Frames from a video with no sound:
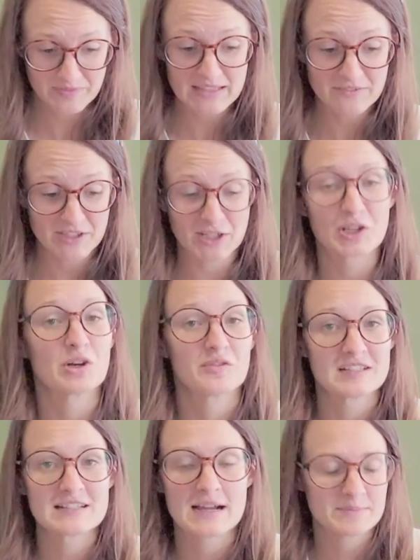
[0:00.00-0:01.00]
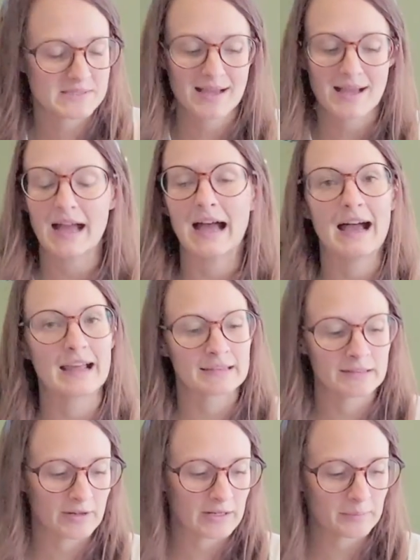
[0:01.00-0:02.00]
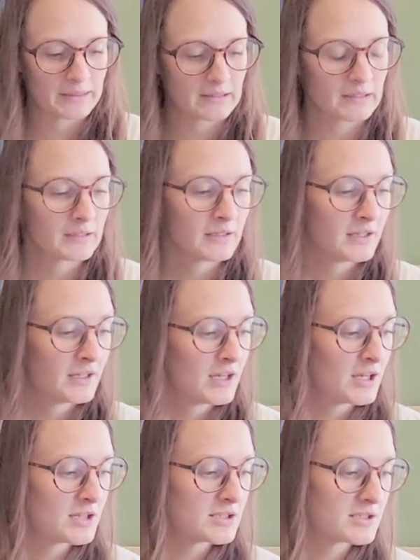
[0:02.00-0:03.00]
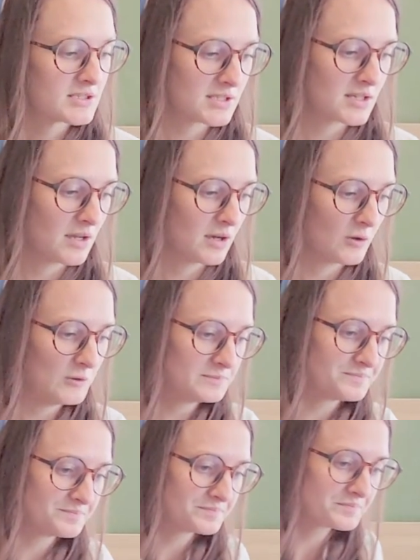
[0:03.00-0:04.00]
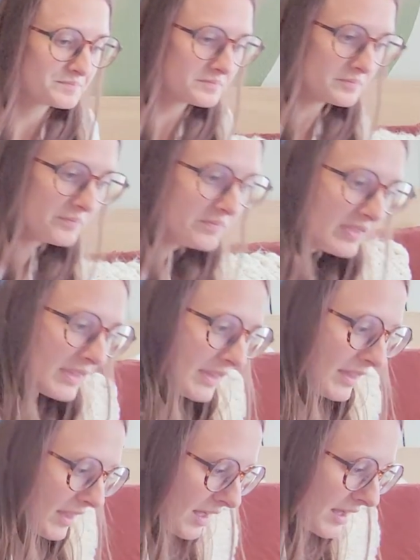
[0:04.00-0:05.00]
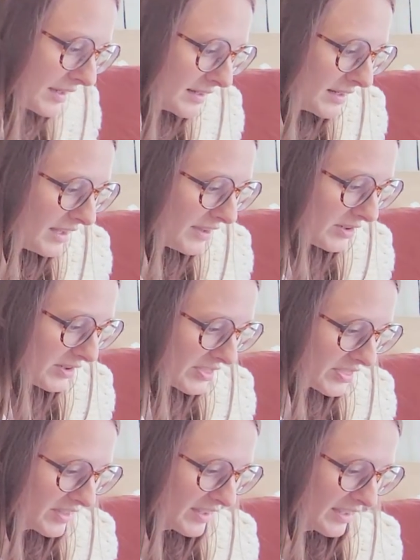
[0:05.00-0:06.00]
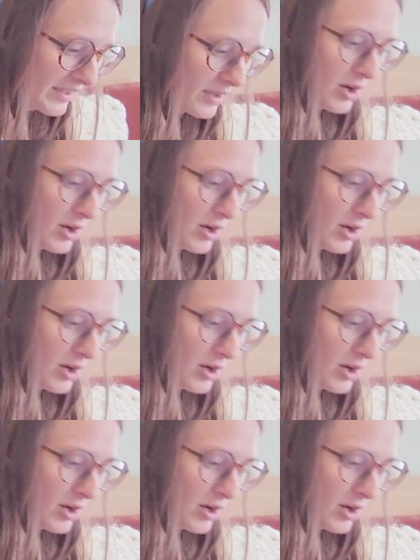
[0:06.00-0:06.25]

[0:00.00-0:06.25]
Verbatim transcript: even in COVID times, highly recommend. So another thing,